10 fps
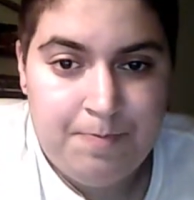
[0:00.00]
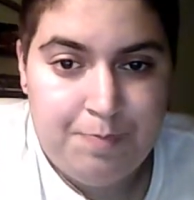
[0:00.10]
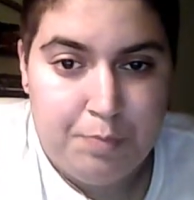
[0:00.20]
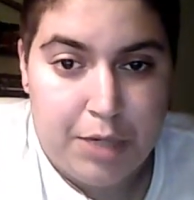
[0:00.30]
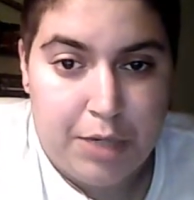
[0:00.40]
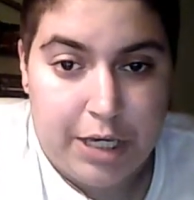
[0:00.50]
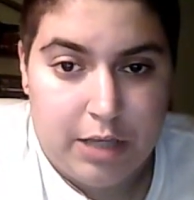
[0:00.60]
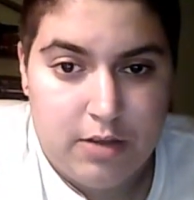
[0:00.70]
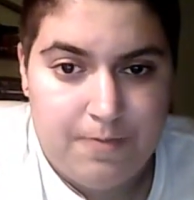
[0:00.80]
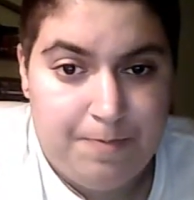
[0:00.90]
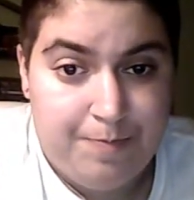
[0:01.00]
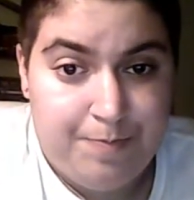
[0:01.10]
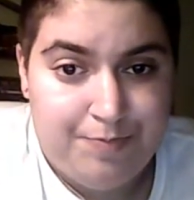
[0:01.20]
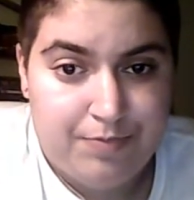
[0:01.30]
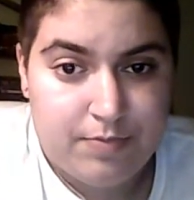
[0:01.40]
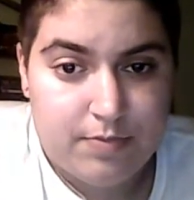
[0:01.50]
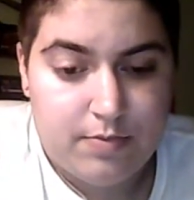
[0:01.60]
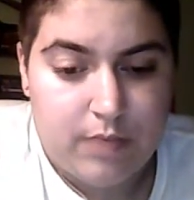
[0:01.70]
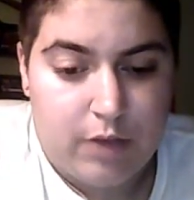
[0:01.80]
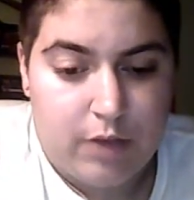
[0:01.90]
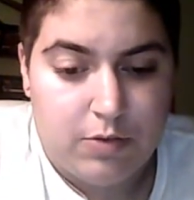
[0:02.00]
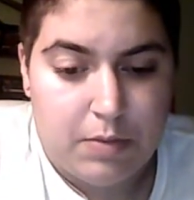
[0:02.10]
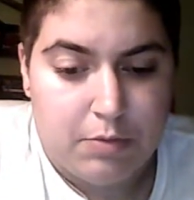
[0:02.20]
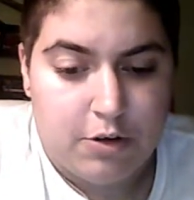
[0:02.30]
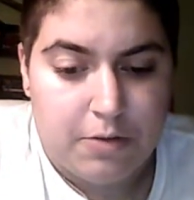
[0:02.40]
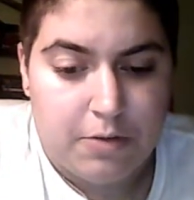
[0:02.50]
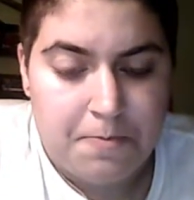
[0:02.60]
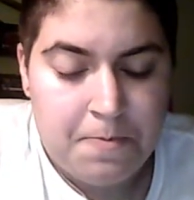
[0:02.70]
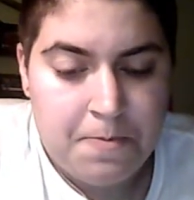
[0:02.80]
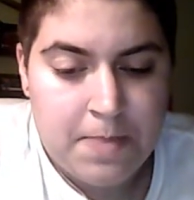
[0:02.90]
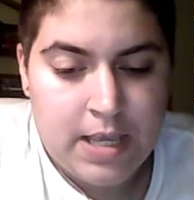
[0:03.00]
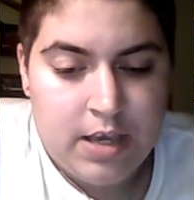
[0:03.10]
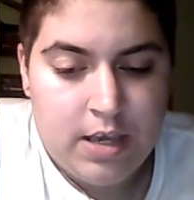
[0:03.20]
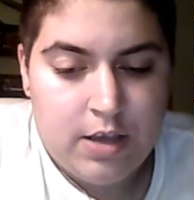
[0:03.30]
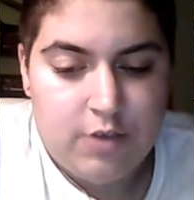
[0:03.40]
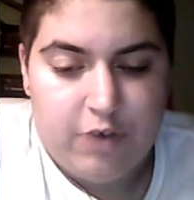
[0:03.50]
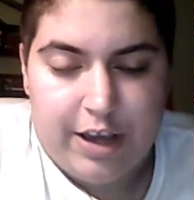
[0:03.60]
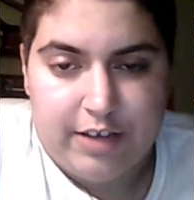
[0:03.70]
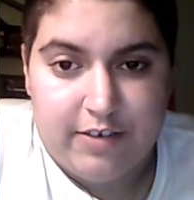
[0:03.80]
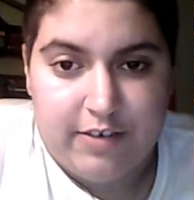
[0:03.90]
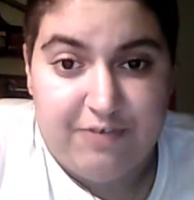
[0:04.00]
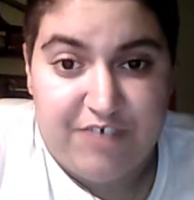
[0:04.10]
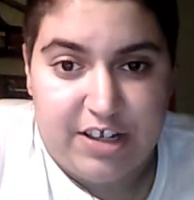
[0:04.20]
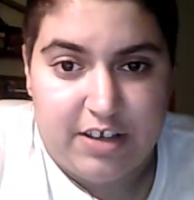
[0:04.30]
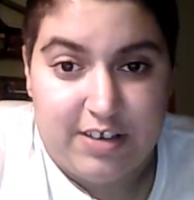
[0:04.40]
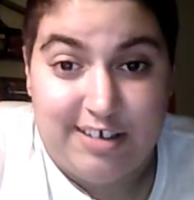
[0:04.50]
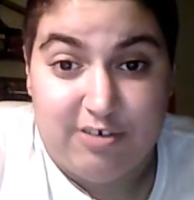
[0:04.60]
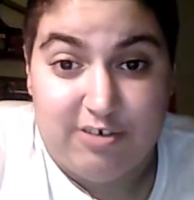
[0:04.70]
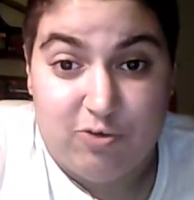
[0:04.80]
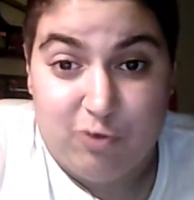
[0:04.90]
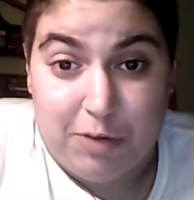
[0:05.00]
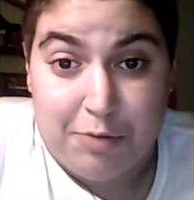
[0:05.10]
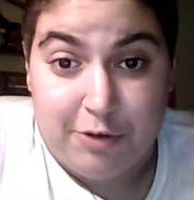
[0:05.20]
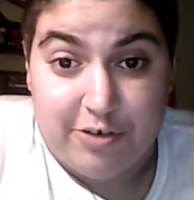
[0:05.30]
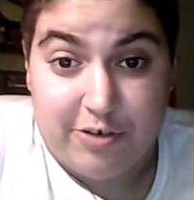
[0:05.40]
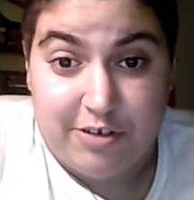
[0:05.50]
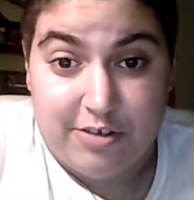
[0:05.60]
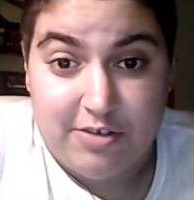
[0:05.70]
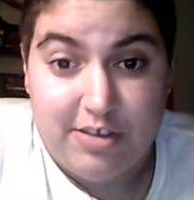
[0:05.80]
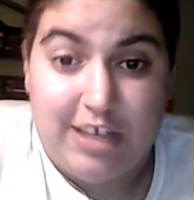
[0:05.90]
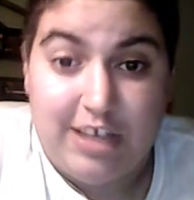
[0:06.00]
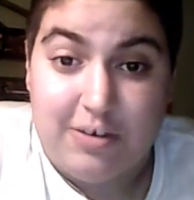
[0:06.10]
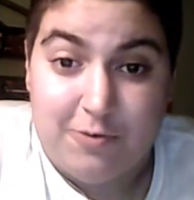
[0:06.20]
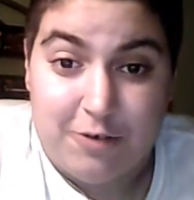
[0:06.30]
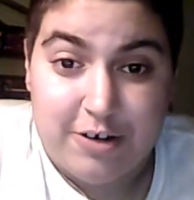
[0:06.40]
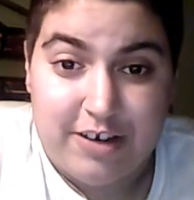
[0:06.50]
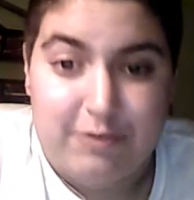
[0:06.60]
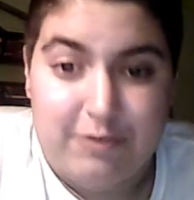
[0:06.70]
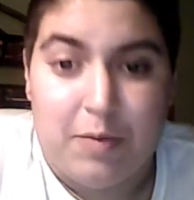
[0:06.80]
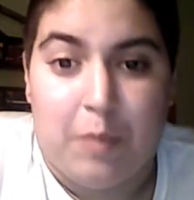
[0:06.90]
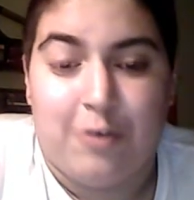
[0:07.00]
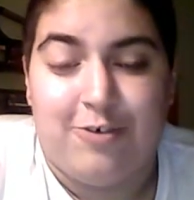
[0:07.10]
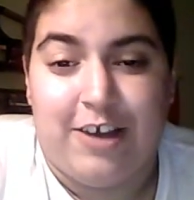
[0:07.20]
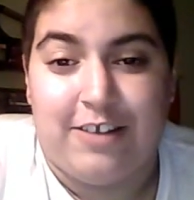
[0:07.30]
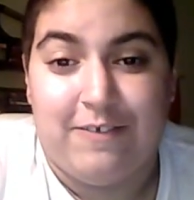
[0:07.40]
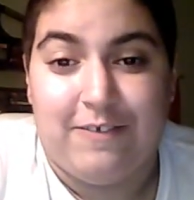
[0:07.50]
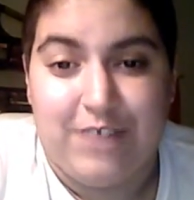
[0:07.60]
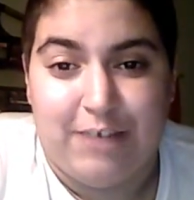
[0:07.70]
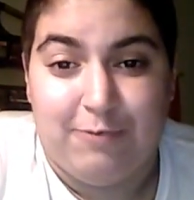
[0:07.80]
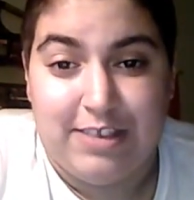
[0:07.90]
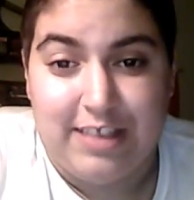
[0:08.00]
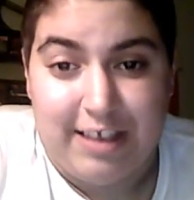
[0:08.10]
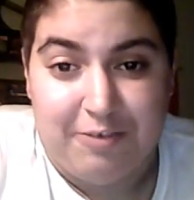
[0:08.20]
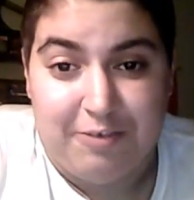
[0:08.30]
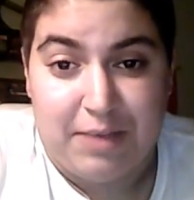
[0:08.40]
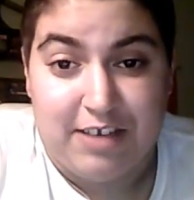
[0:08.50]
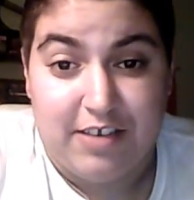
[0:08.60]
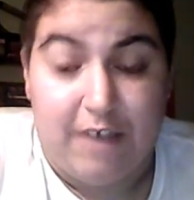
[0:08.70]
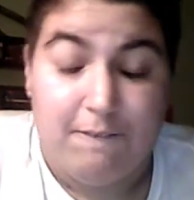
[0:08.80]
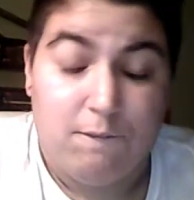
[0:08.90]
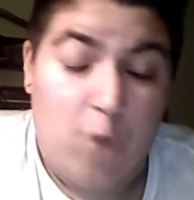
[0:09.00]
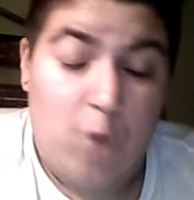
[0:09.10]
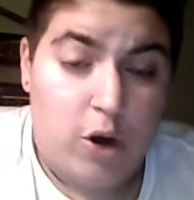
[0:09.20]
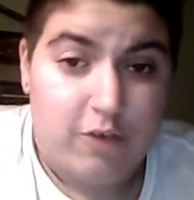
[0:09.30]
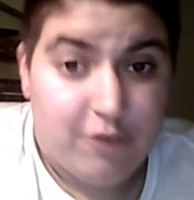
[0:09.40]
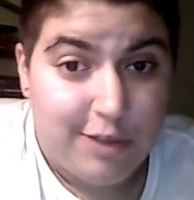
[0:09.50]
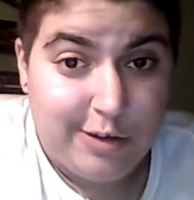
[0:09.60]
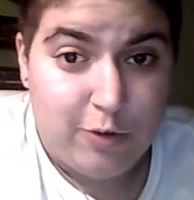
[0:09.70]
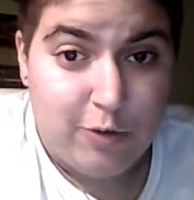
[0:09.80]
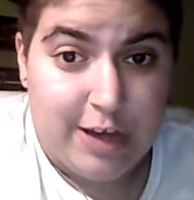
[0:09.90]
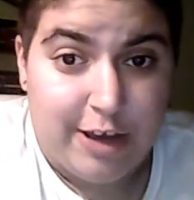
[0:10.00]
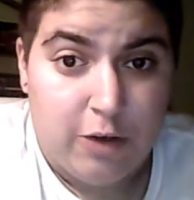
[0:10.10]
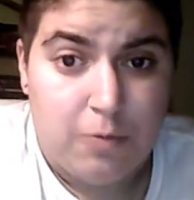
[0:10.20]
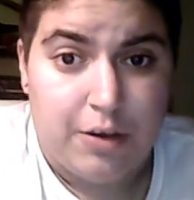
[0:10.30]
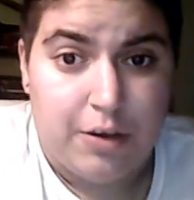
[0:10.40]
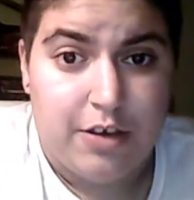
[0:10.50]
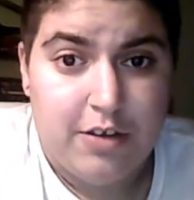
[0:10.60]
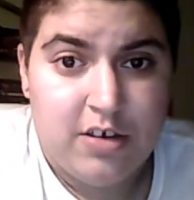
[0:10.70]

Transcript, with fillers: but I remember trying to fit in as a straight person. That didn't work. I remember trying to fit in with the lesbians. It worked for a little while, but